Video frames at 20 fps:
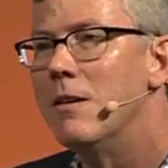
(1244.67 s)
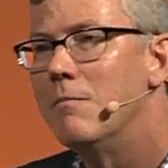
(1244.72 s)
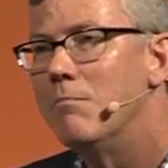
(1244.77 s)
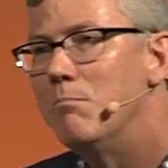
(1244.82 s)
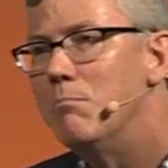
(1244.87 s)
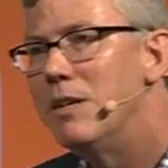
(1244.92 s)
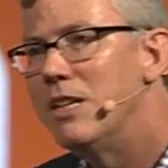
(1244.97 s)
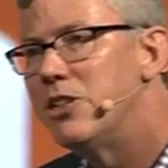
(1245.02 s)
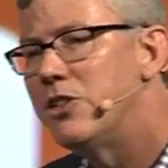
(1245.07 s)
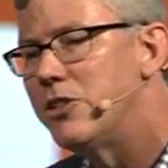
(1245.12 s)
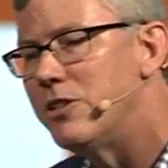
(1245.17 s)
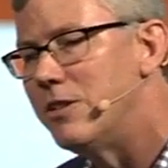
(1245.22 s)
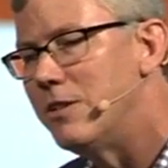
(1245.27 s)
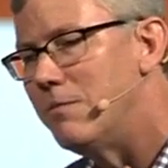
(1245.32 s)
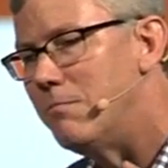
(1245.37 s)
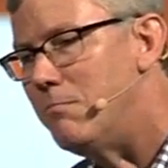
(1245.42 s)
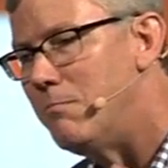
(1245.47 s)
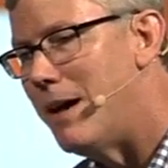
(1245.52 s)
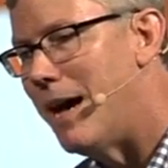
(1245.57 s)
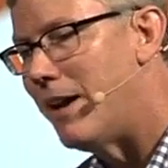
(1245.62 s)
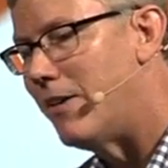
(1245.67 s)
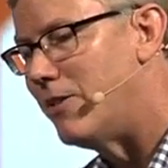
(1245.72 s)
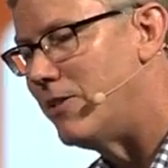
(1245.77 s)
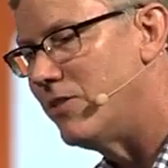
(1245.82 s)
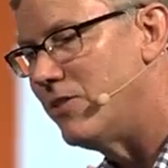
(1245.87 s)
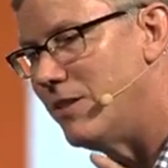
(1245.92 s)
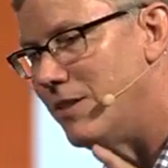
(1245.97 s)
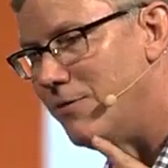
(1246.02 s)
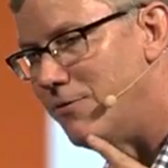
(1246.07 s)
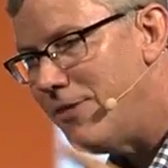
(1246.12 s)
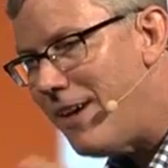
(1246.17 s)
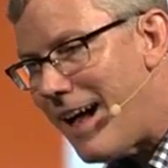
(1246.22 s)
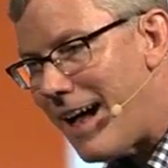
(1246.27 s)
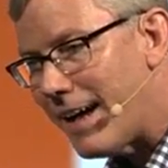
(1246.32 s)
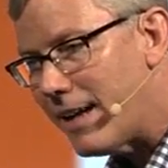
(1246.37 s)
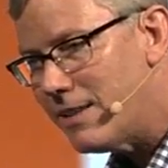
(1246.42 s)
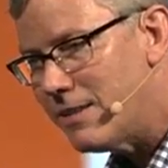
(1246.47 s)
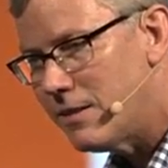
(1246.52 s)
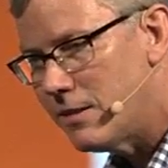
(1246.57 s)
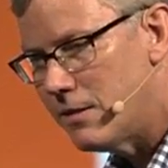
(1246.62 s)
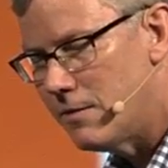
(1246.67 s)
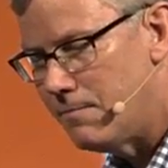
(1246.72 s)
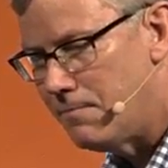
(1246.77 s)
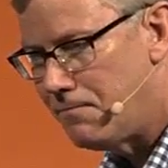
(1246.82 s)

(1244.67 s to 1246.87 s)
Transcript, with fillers: Mission matters. In fact,